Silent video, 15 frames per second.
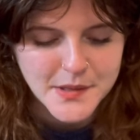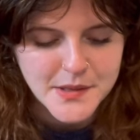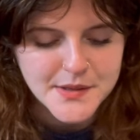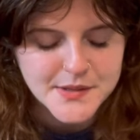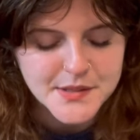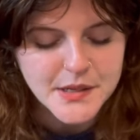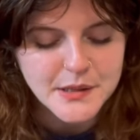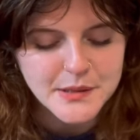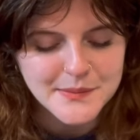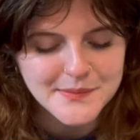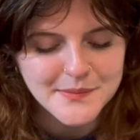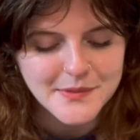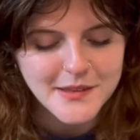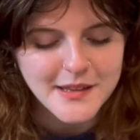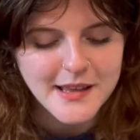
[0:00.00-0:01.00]
So
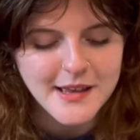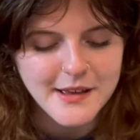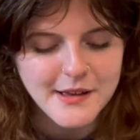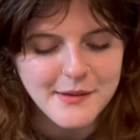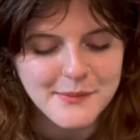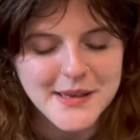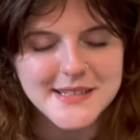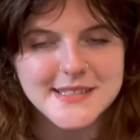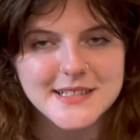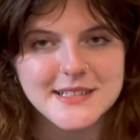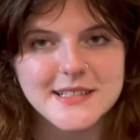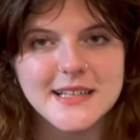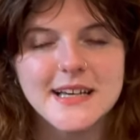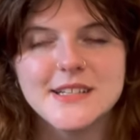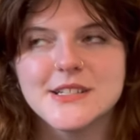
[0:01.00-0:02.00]

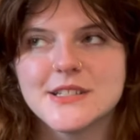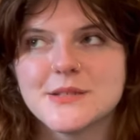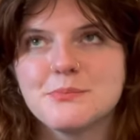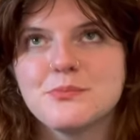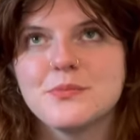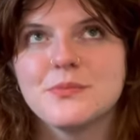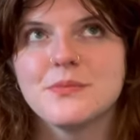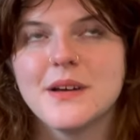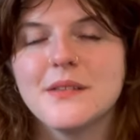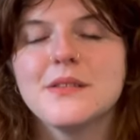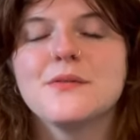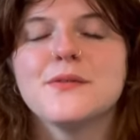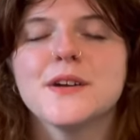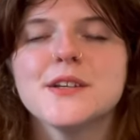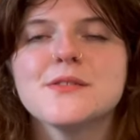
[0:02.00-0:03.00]
basically and the
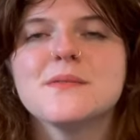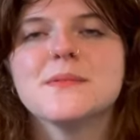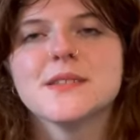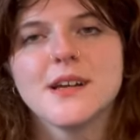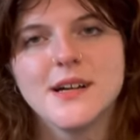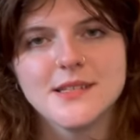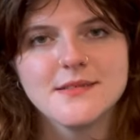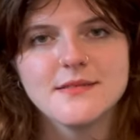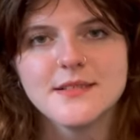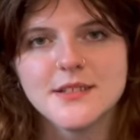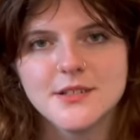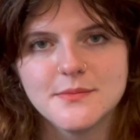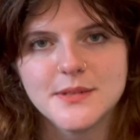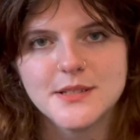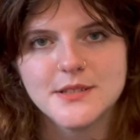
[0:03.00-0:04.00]
first one was also a
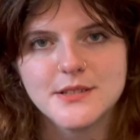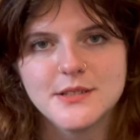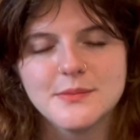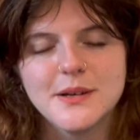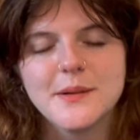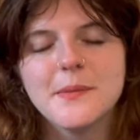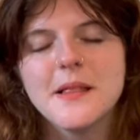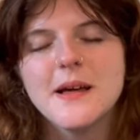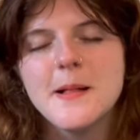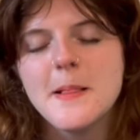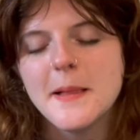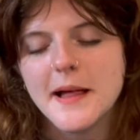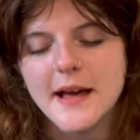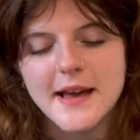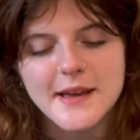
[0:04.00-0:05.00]
little bit too small.
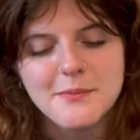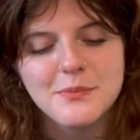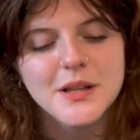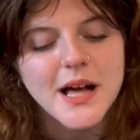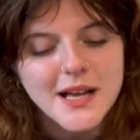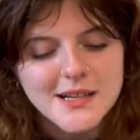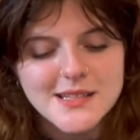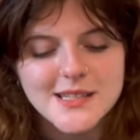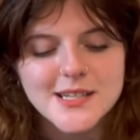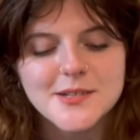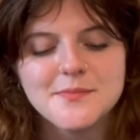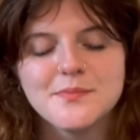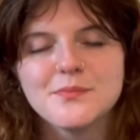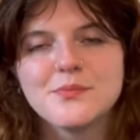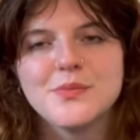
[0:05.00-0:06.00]
I blocked
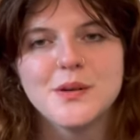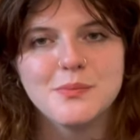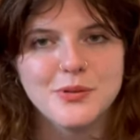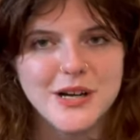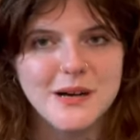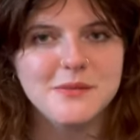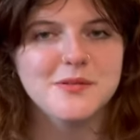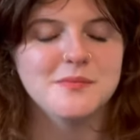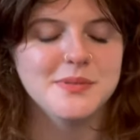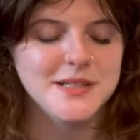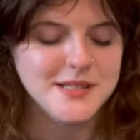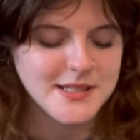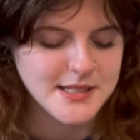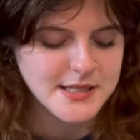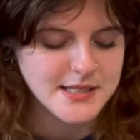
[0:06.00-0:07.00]
them, the problem
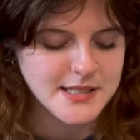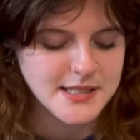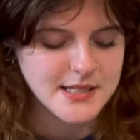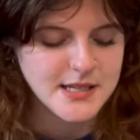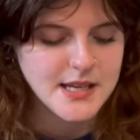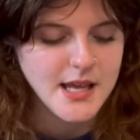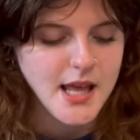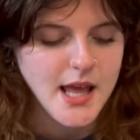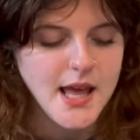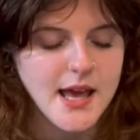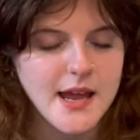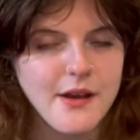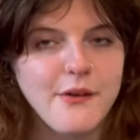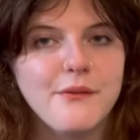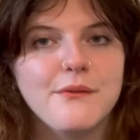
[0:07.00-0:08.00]
persisted.
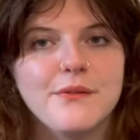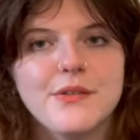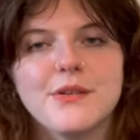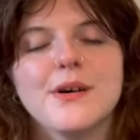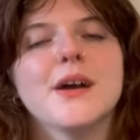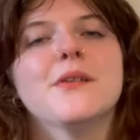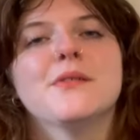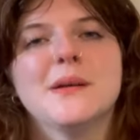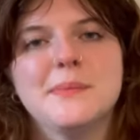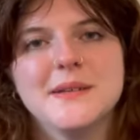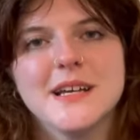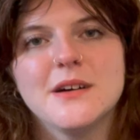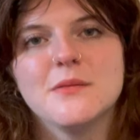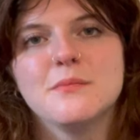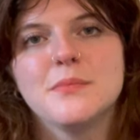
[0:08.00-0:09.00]
So I ripped
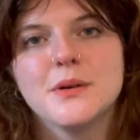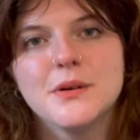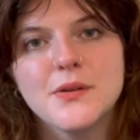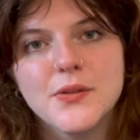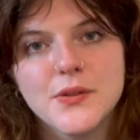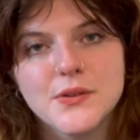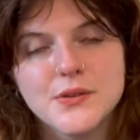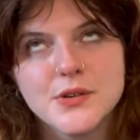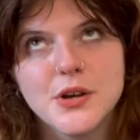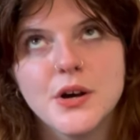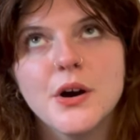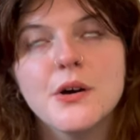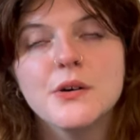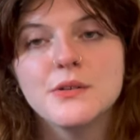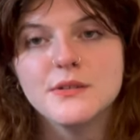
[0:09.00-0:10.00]
out both
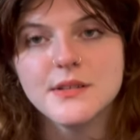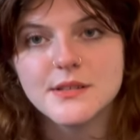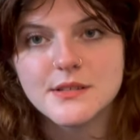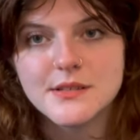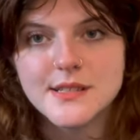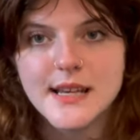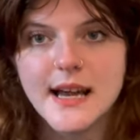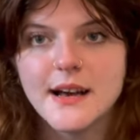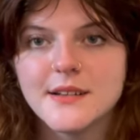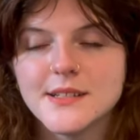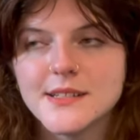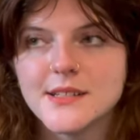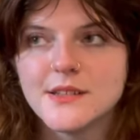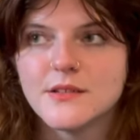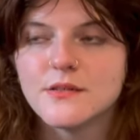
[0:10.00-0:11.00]
toes down
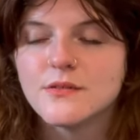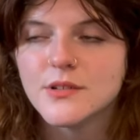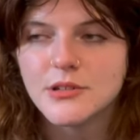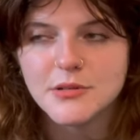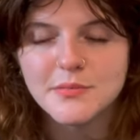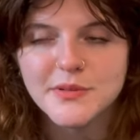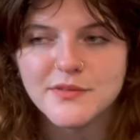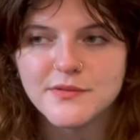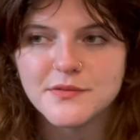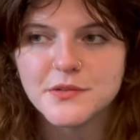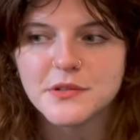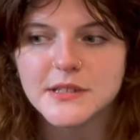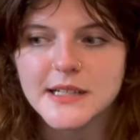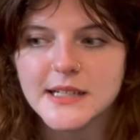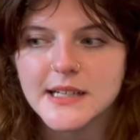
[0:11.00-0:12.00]
to the row
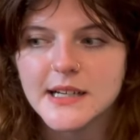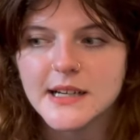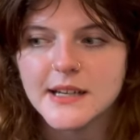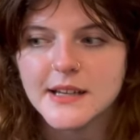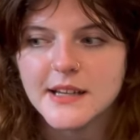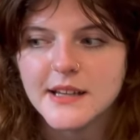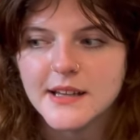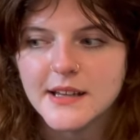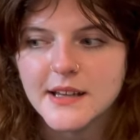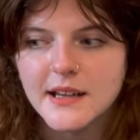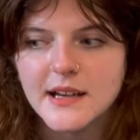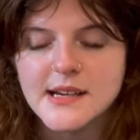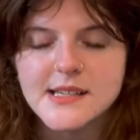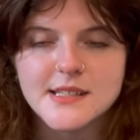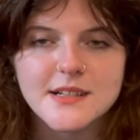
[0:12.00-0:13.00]
before
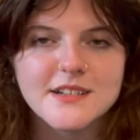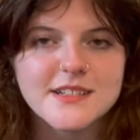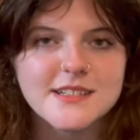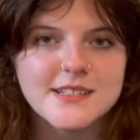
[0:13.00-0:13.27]
I started